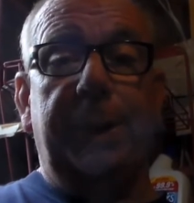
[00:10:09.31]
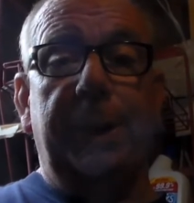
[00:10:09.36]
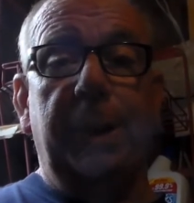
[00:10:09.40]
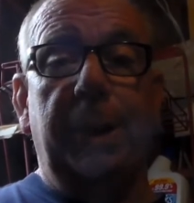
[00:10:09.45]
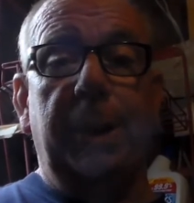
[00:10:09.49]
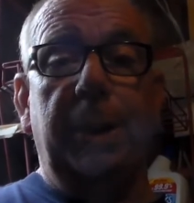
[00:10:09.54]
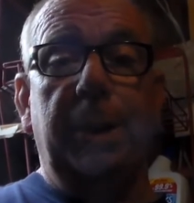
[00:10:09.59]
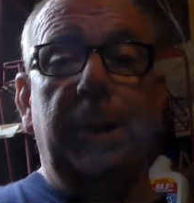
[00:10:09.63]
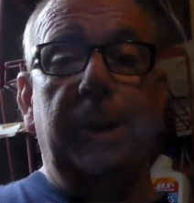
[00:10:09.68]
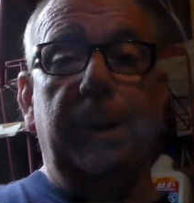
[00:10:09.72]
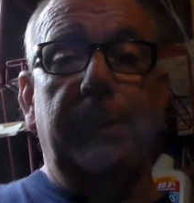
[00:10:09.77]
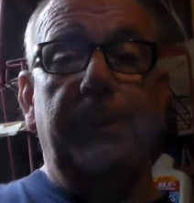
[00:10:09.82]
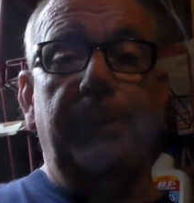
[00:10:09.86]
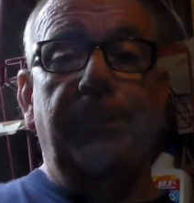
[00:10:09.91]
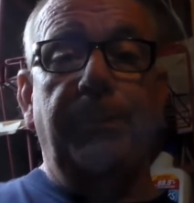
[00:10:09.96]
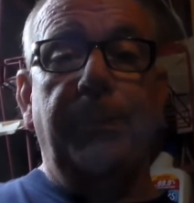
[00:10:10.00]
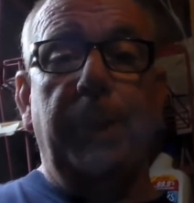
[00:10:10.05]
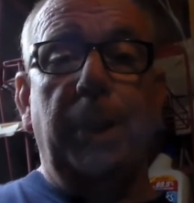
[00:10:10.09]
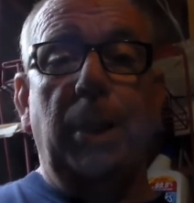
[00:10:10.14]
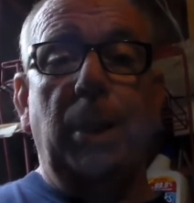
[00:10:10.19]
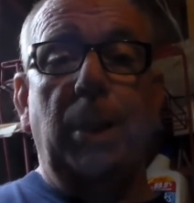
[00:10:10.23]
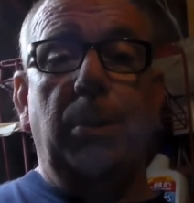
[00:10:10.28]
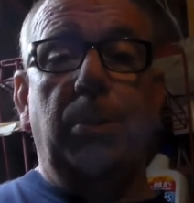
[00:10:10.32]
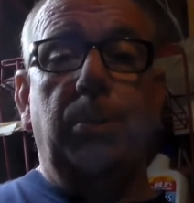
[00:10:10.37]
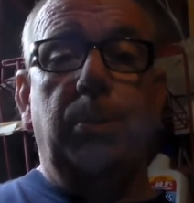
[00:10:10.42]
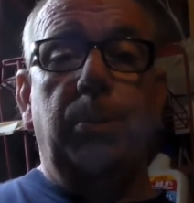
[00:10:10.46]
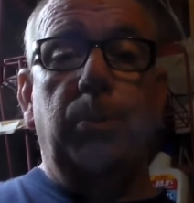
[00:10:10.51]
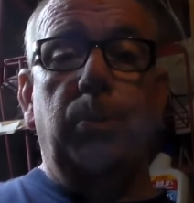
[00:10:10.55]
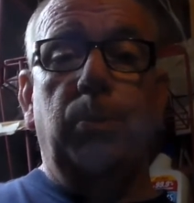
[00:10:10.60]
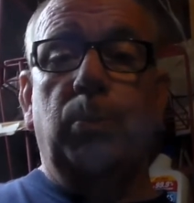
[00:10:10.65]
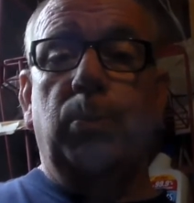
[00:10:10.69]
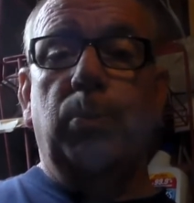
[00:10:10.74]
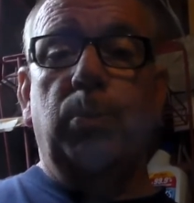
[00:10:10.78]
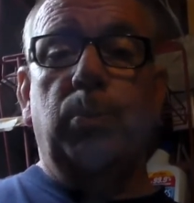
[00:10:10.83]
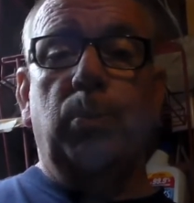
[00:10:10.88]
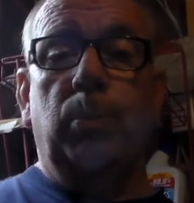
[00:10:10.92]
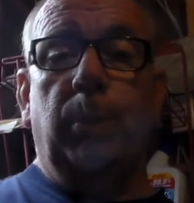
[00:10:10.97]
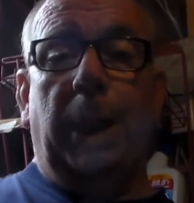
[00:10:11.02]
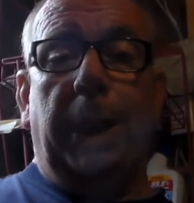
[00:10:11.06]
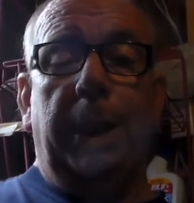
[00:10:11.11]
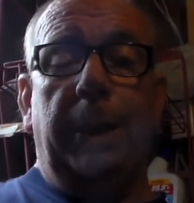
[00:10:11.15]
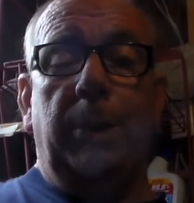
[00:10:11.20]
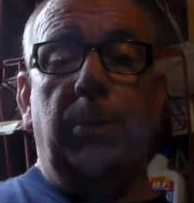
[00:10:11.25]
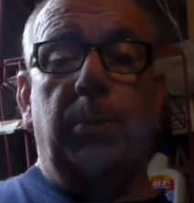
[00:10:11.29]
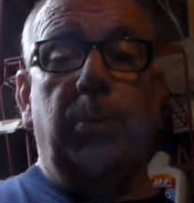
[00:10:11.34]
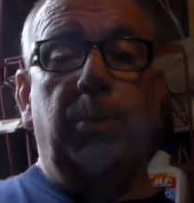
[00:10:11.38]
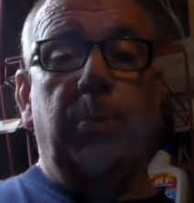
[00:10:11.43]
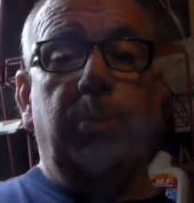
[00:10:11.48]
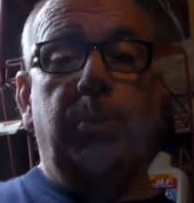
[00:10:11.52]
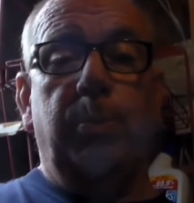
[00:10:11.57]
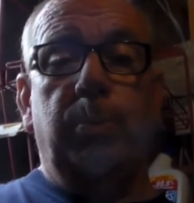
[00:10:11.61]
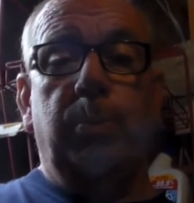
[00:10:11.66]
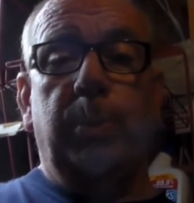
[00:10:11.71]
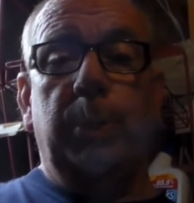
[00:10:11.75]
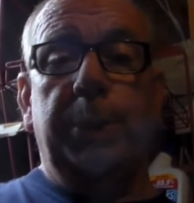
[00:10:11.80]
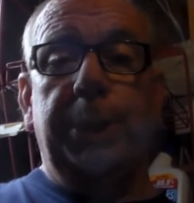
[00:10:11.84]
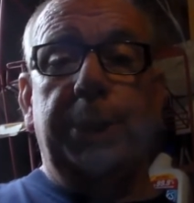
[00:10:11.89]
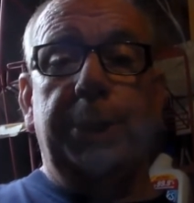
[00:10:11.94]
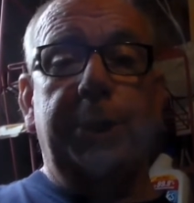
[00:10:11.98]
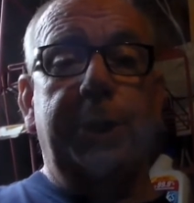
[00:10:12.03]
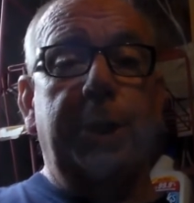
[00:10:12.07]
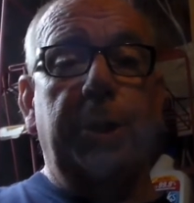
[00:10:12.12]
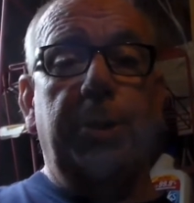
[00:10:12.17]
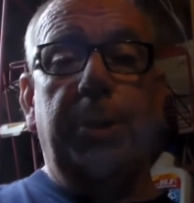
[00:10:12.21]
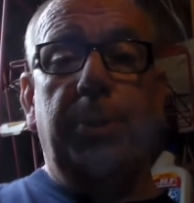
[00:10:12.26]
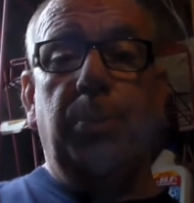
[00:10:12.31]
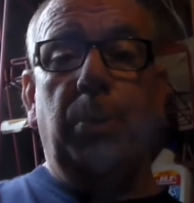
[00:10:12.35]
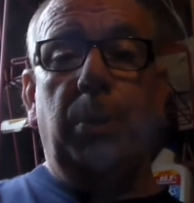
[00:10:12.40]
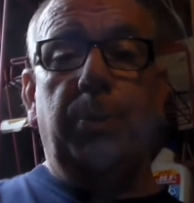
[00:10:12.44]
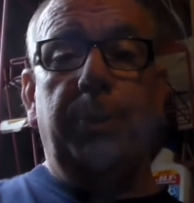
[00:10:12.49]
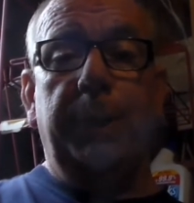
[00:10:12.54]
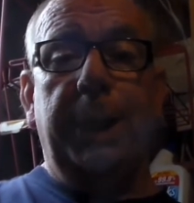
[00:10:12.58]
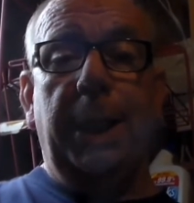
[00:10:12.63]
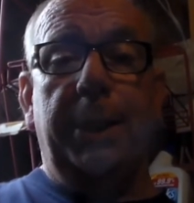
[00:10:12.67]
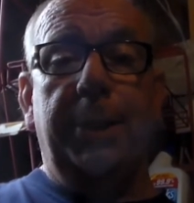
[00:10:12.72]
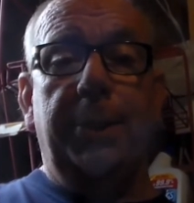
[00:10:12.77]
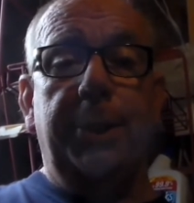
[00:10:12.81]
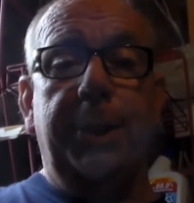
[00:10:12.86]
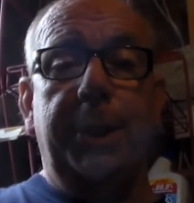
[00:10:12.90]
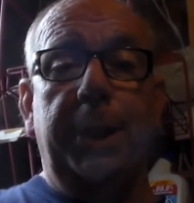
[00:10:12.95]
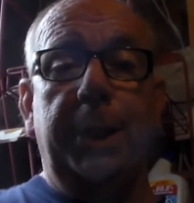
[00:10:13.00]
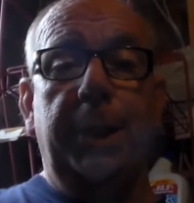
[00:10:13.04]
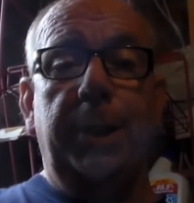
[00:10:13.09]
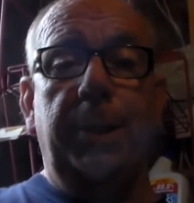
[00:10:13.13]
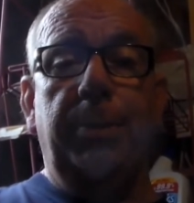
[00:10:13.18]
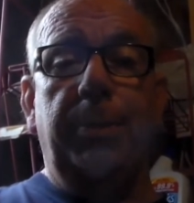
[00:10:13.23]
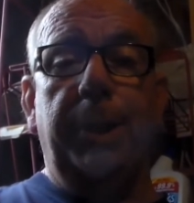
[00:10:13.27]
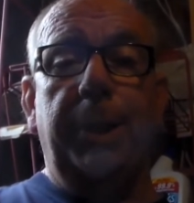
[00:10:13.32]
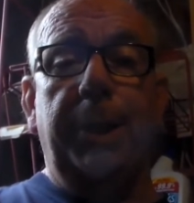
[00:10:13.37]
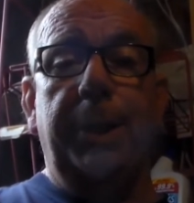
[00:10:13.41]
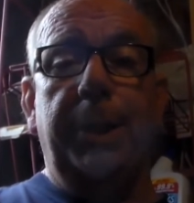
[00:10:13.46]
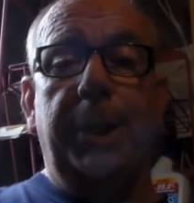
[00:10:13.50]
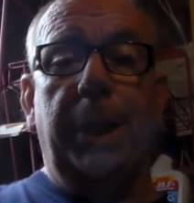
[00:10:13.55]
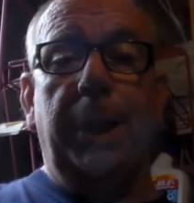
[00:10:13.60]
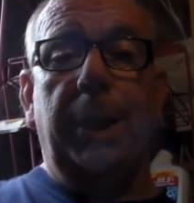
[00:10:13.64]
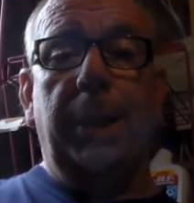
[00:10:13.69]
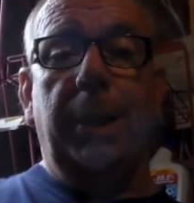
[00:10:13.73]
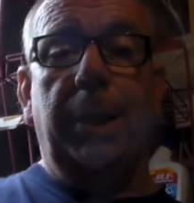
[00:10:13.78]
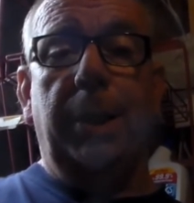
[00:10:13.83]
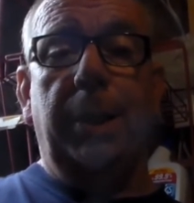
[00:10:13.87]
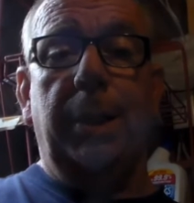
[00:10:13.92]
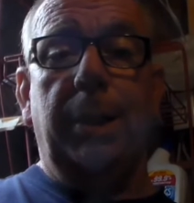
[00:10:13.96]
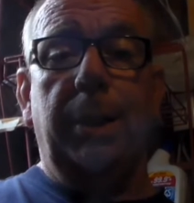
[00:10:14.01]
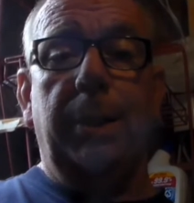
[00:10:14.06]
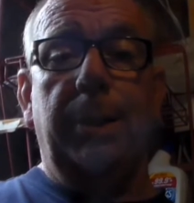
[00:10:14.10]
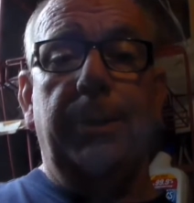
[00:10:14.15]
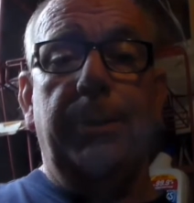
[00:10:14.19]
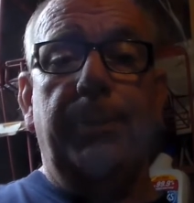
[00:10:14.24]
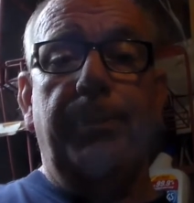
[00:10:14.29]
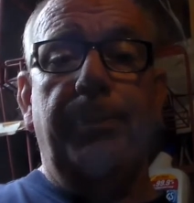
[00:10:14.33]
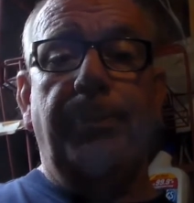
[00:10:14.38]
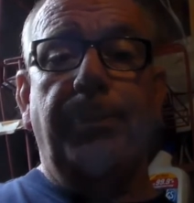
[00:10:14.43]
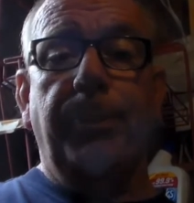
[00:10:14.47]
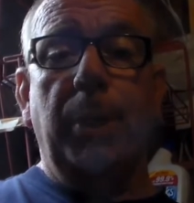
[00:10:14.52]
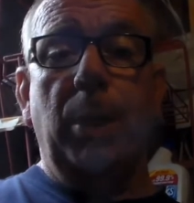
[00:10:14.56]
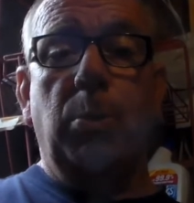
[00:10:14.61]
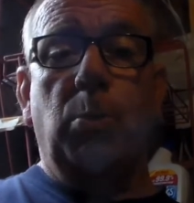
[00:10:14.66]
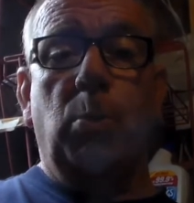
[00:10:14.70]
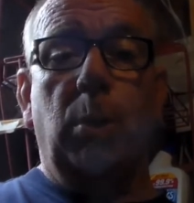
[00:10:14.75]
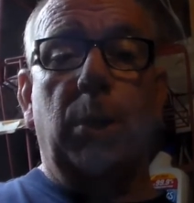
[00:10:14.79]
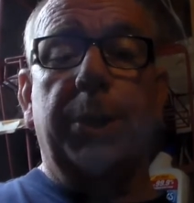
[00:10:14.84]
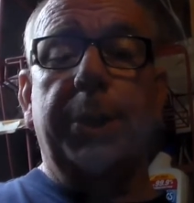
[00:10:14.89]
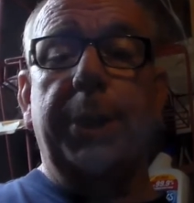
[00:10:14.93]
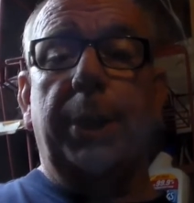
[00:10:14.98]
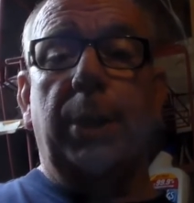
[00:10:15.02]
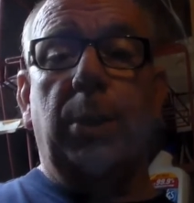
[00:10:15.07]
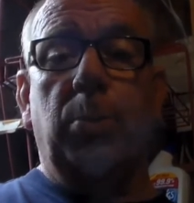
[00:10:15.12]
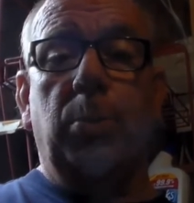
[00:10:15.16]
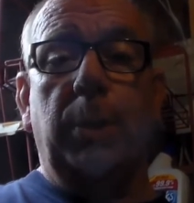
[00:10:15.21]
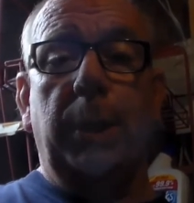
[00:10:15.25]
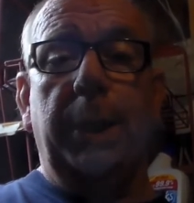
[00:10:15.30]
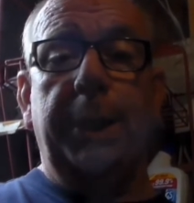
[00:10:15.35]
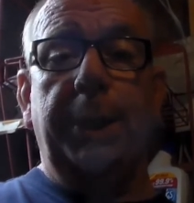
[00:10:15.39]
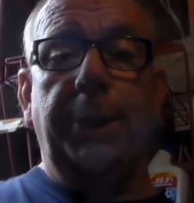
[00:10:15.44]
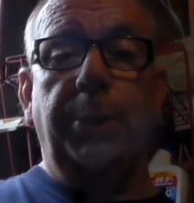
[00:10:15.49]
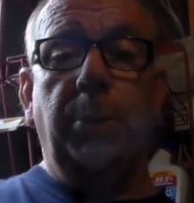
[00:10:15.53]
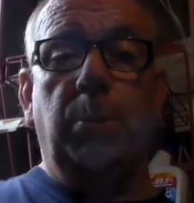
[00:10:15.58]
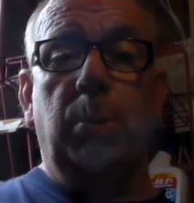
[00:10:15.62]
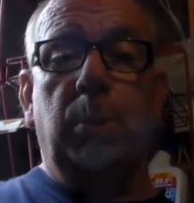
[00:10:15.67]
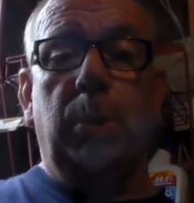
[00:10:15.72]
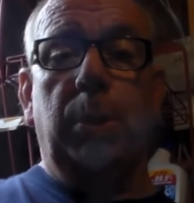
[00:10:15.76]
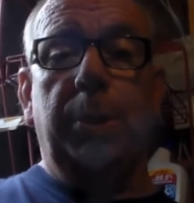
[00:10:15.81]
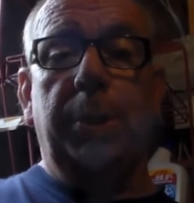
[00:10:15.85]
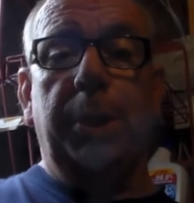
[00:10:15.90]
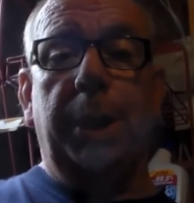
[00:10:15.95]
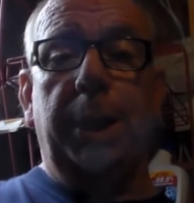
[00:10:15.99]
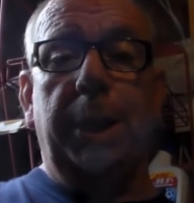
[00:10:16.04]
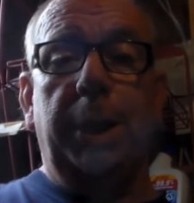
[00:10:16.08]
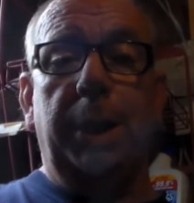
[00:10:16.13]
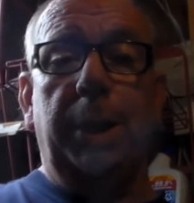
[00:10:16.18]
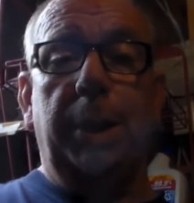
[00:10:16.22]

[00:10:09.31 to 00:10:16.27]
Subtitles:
Hey, we're just doing what we got to do and working our way toward